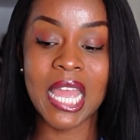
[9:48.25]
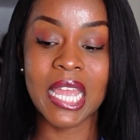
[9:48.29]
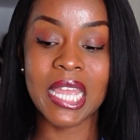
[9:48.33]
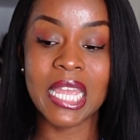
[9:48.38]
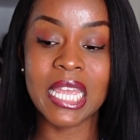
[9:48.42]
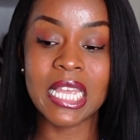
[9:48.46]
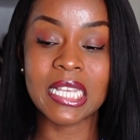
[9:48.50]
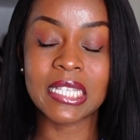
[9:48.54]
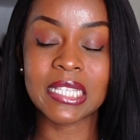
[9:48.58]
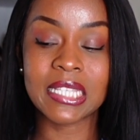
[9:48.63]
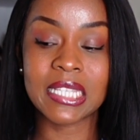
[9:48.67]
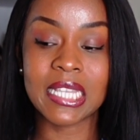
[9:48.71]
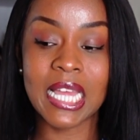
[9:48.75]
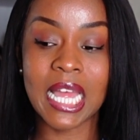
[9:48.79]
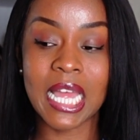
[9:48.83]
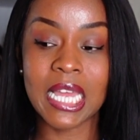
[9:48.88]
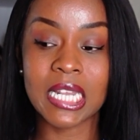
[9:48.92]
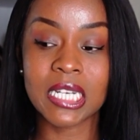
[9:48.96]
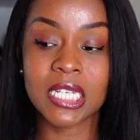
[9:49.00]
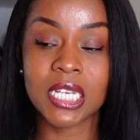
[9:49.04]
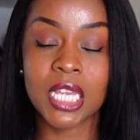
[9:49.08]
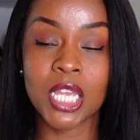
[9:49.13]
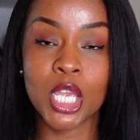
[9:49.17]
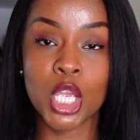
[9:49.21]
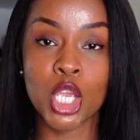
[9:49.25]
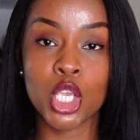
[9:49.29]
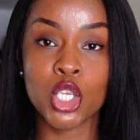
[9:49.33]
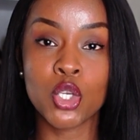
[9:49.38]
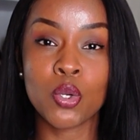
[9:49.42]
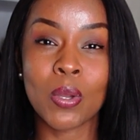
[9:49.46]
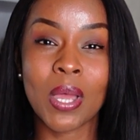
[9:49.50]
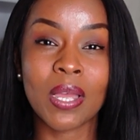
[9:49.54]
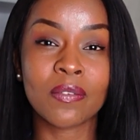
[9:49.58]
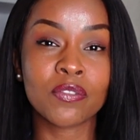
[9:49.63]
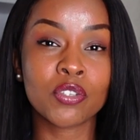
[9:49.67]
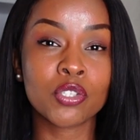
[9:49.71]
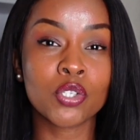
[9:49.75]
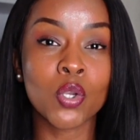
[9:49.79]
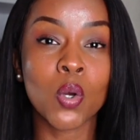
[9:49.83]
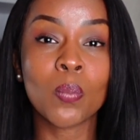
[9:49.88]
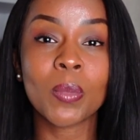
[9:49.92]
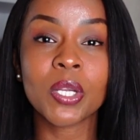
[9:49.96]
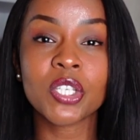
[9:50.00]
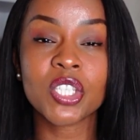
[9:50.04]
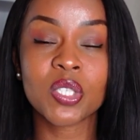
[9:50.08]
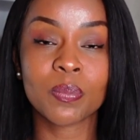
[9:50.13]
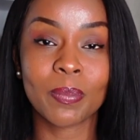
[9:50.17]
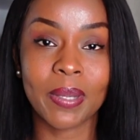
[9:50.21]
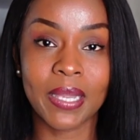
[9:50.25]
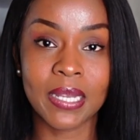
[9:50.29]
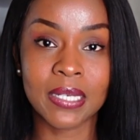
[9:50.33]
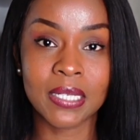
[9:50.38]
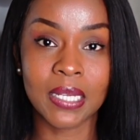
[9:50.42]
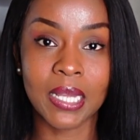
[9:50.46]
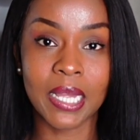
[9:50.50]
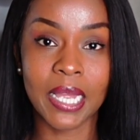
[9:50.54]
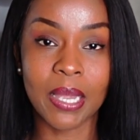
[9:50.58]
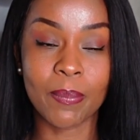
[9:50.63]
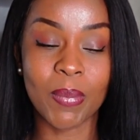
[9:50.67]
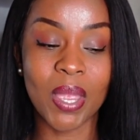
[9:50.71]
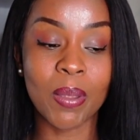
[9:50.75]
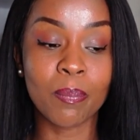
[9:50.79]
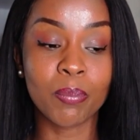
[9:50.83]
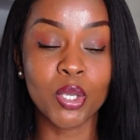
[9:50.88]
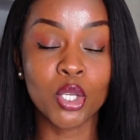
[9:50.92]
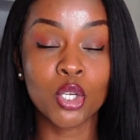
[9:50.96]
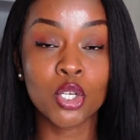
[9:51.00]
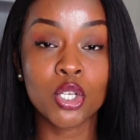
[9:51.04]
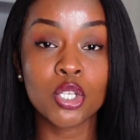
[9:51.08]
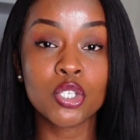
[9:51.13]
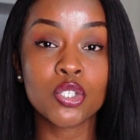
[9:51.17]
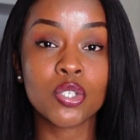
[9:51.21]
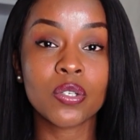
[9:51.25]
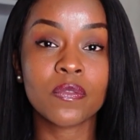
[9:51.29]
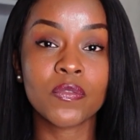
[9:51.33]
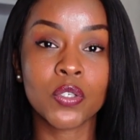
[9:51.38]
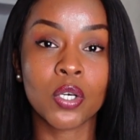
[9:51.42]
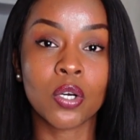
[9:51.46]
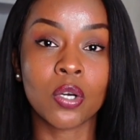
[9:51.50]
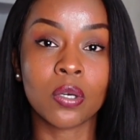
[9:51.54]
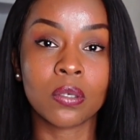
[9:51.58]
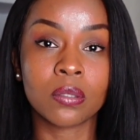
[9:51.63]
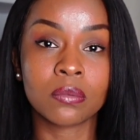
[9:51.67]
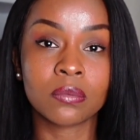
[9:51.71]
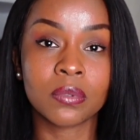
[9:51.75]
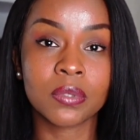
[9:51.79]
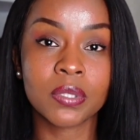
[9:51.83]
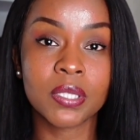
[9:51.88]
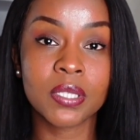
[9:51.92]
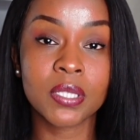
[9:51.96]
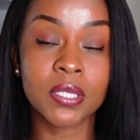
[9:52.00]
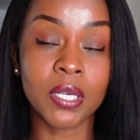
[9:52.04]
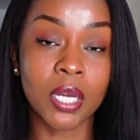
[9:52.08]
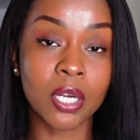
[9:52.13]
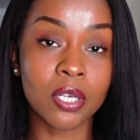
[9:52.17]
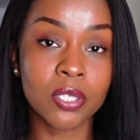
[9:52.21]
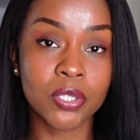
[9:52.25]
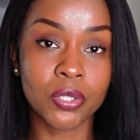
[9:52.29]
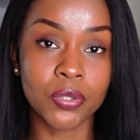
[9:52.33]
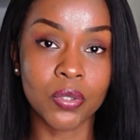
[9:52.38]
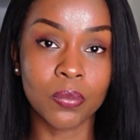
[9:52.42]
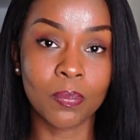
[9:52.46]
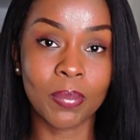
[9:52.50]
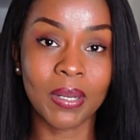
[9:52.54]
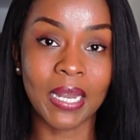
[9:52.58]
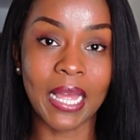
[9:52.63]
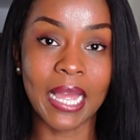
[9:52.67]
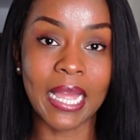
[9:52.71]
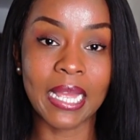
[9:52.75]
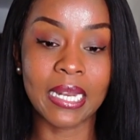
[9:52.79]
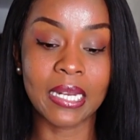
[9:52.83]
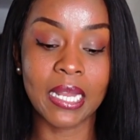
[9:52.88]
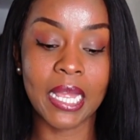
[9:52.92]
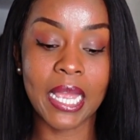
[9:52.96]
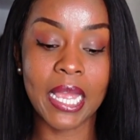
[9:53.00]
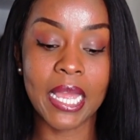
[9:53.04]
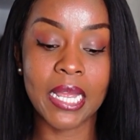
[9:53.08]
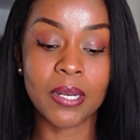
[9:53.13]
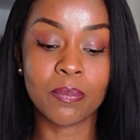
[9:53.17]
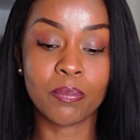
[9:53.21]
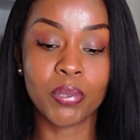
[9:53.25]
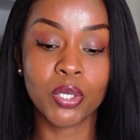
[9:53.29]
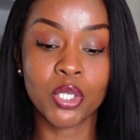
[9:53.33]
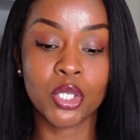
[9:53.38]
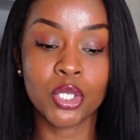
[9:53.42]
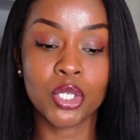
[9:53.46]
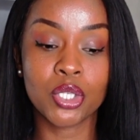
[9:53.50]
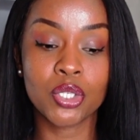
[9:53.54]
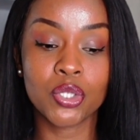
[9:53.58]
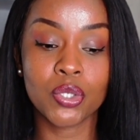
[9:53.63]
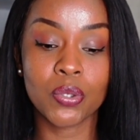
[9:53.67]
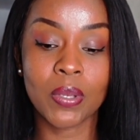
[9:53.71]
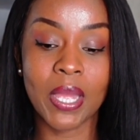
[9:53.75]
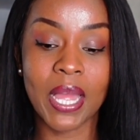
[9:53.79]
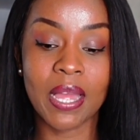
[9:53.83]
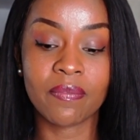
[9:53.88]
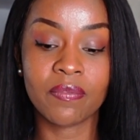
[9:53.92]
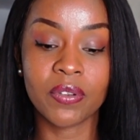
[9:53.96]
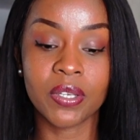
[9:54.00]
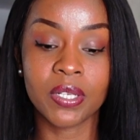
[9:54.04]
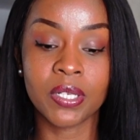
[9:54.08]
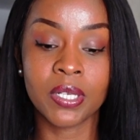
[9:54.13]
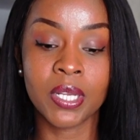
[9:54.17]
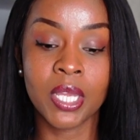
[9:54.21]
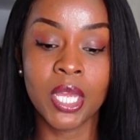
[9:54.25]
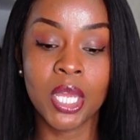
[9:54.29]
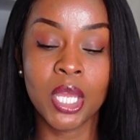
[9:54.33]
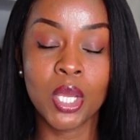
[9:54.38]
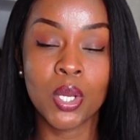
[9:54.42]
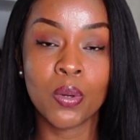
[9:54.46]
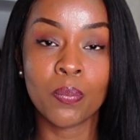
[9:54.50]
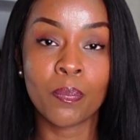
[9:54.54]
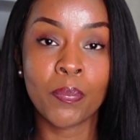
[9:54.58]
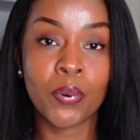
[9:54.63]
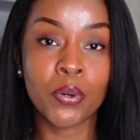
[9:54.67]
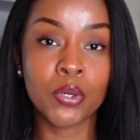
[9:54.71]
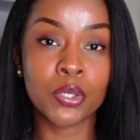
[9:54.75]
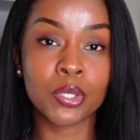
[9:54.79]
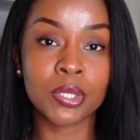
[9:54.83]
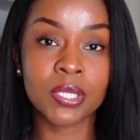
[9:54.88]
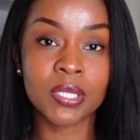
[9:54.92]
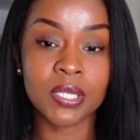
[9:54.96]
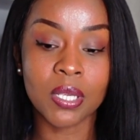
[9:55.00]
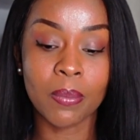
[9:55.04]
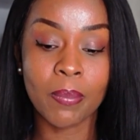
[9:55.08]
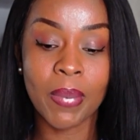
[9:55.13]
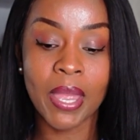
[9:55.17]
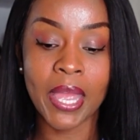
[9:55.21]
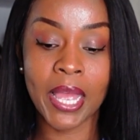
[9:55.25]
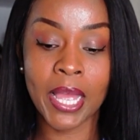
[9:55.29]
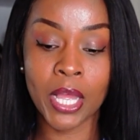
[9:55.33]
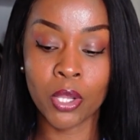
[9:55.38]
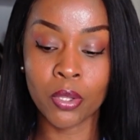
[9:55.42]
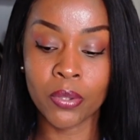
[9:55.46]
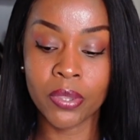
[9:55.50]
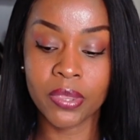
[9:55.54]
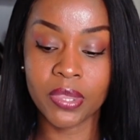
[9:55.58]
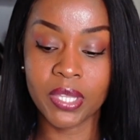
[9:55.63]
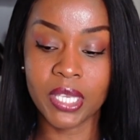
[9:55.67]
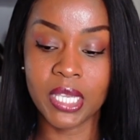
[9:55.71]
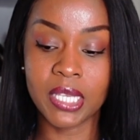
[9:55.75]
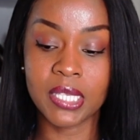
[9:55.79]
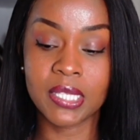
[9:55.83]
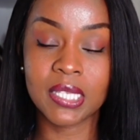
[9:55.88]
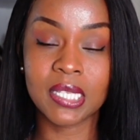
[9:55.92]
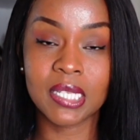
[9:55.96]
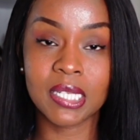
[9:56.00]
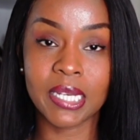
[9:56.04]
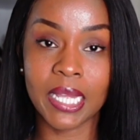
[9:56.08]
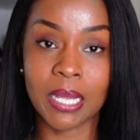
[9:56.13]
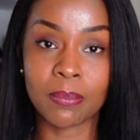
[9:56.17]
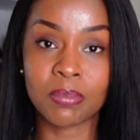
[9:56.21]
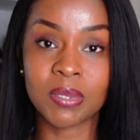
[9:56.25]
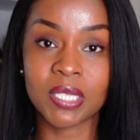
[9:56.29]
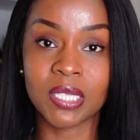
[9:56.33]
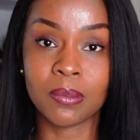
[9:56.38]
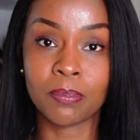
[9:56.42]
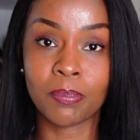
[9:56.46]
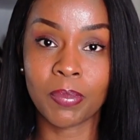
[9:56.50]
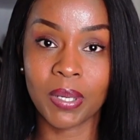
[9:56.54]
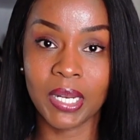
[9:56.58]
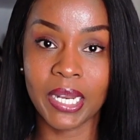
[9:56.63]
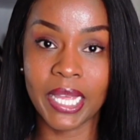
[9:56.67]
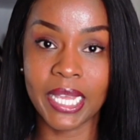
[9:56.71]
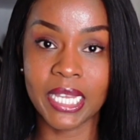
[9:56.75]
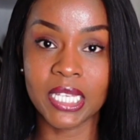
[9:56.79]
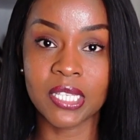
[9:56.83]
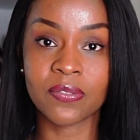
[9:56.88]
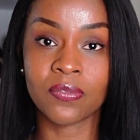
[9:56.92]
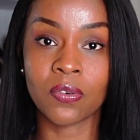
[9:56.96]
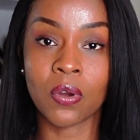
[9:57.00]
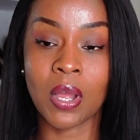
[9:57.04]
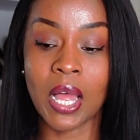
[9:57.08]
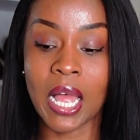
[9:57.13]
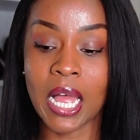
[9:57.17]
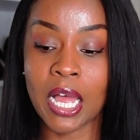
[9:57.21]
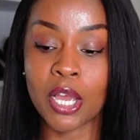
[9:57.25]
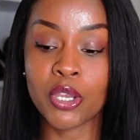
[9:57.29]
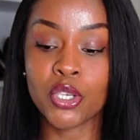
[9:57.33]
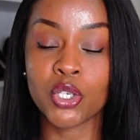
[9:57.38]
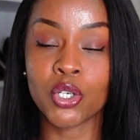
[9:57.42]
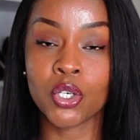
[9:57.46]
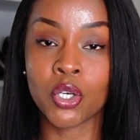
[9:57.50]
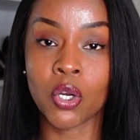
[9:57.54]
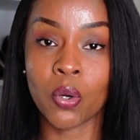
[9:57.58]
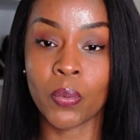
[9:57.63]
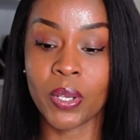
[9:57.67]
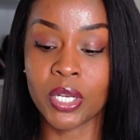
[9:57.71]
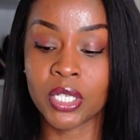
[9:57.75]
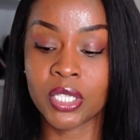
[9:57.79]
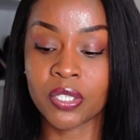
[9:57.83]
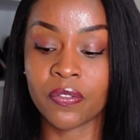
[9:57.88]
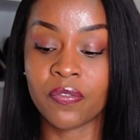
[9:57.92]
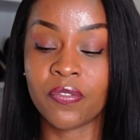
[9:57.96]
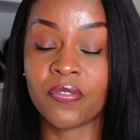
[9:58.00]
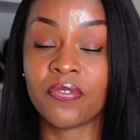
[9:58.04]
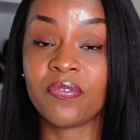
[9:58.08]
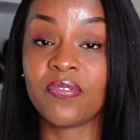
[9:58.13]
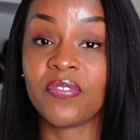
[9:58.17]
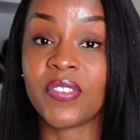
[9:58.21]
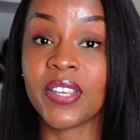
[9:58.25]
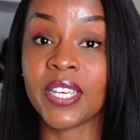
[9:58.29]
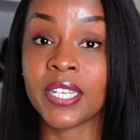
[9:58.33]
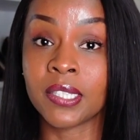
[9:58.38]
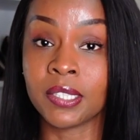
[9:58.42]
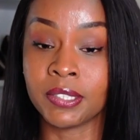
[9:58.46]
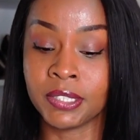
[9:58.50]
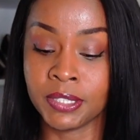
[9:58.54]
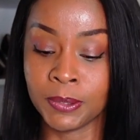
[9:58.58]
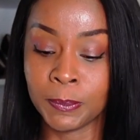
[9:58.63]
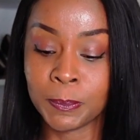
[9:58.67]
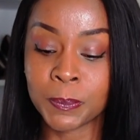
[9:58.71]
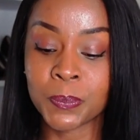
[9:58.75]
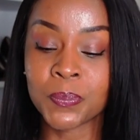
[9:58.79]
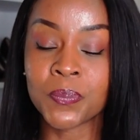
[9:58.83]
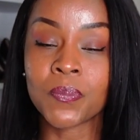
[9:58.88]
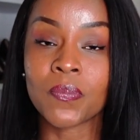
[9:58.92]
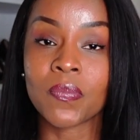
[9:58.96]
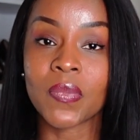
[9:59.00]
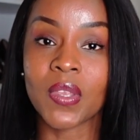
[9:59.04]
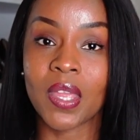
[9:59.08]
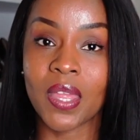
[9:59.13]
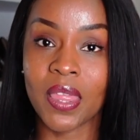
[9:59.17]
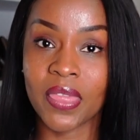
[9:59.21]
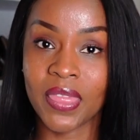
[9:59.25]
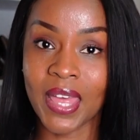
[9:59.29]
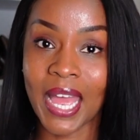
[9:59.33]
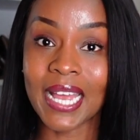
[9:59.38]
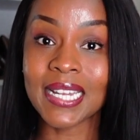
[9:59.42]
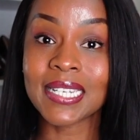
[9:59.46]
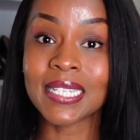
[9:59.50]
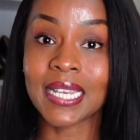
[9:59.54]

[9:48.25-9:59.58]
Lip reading: is that you have so much spare time, and because you've not stuck to your plan and because you haven't put some healthy steps in place for how you're going to feel that